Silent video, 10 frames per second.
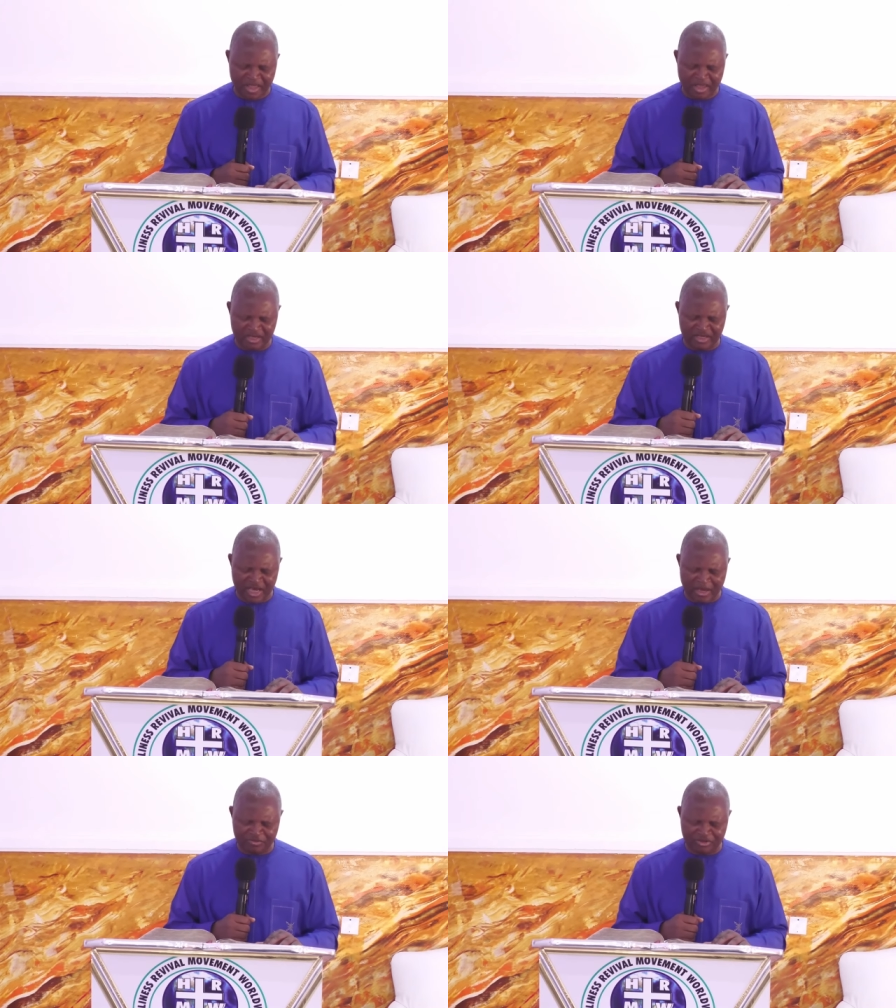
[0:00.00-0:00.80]
and
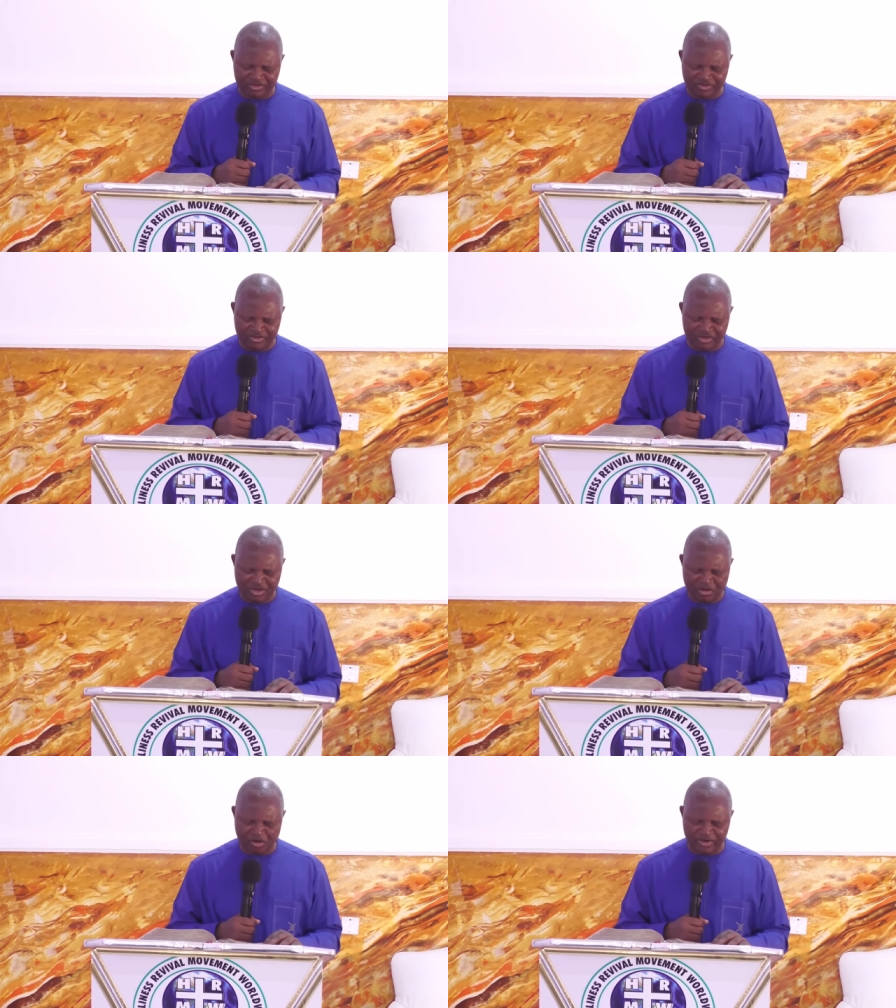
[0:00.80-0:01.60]
captains
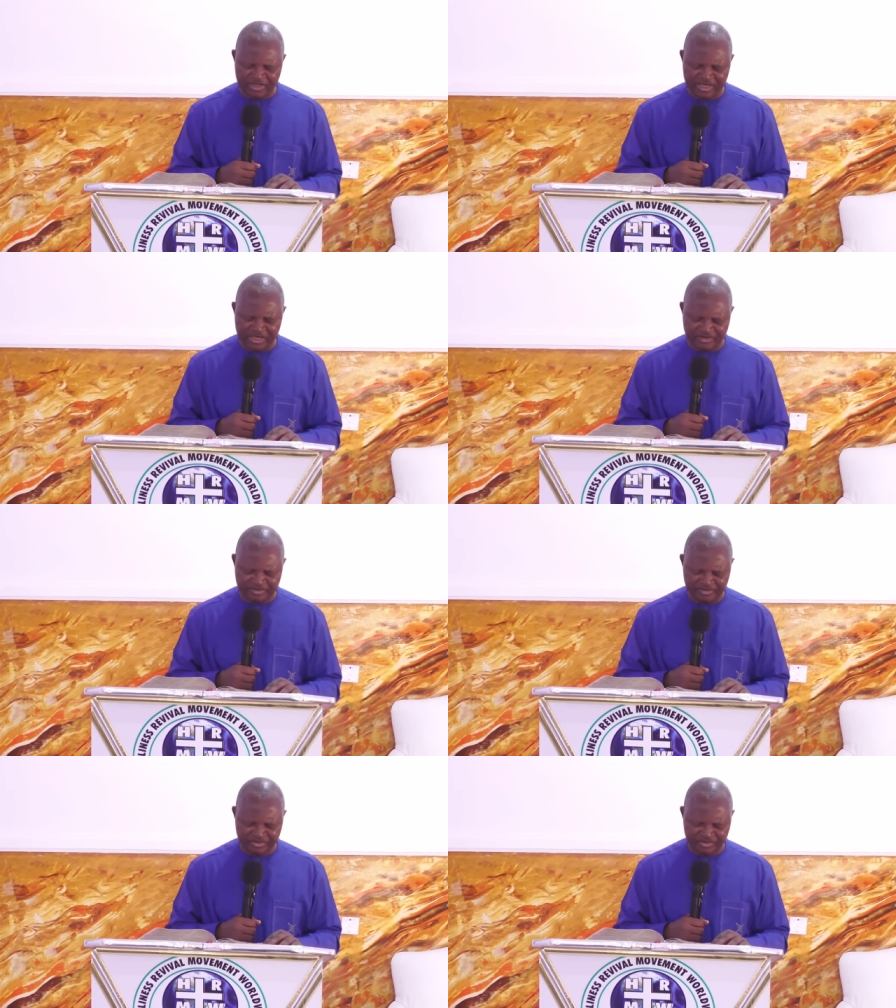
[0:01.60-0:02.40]
over
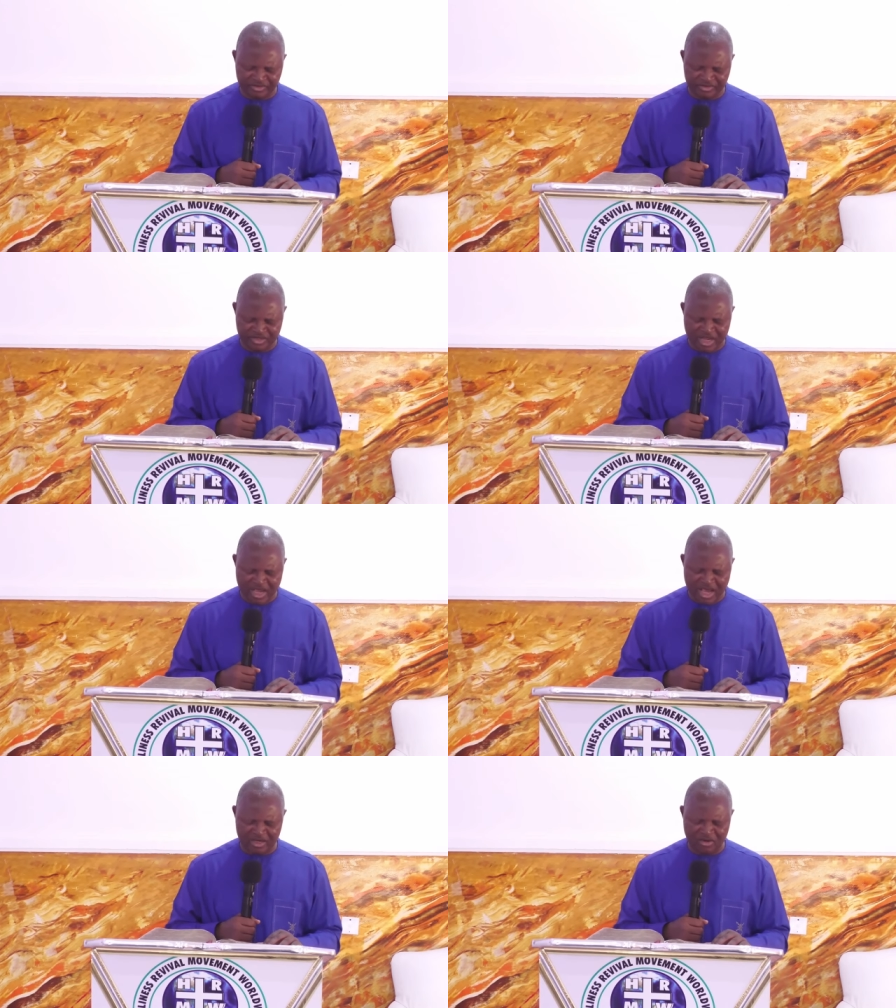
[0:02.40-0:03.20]
tens,
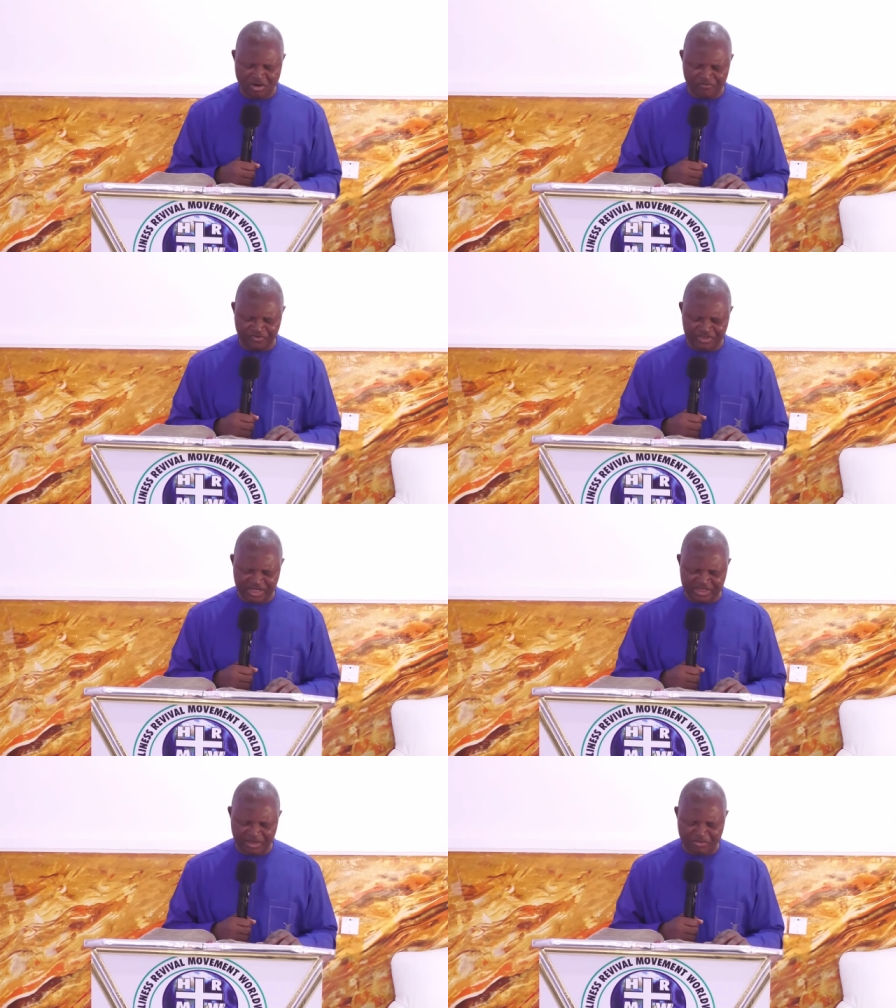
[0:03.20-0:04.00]
and
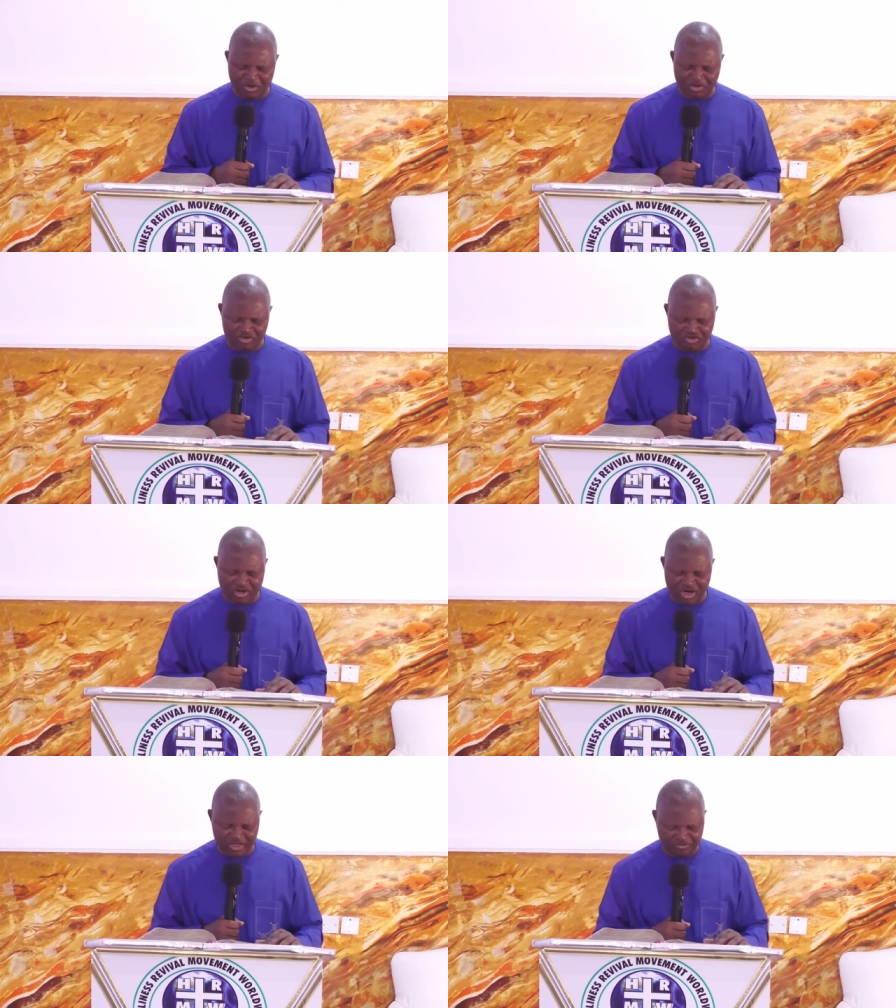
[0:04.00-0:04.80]
officers among your
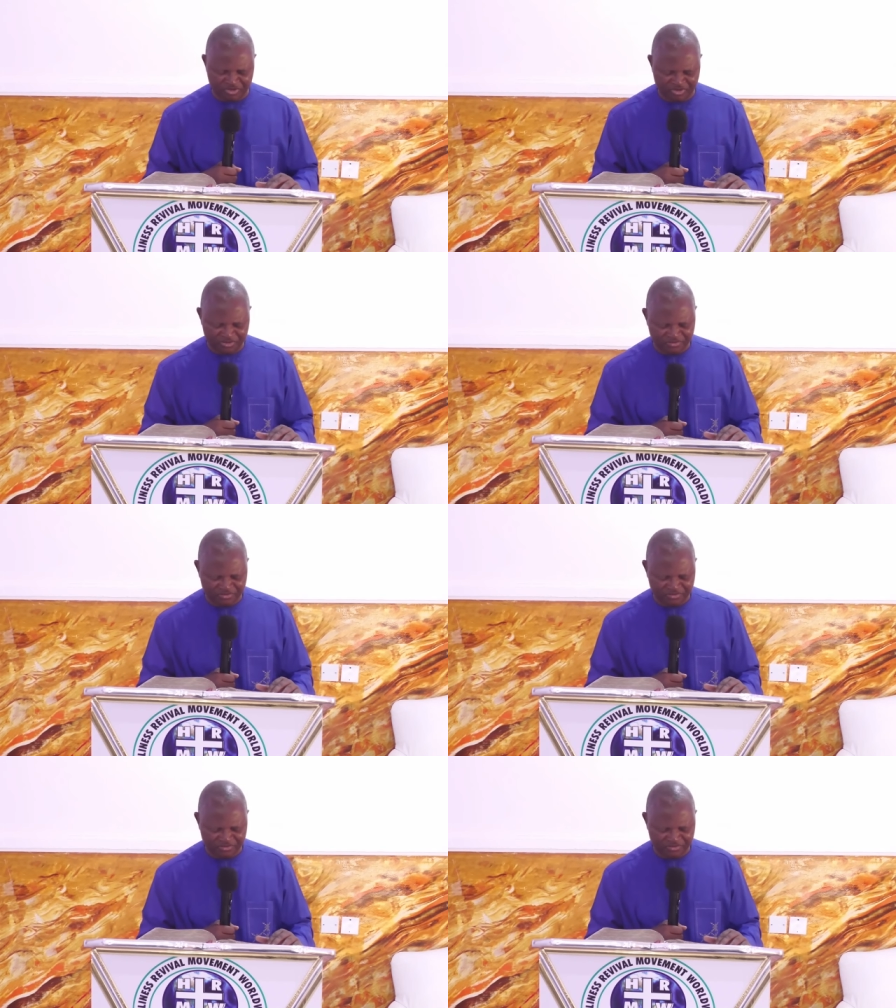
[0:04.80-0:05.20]
tribes.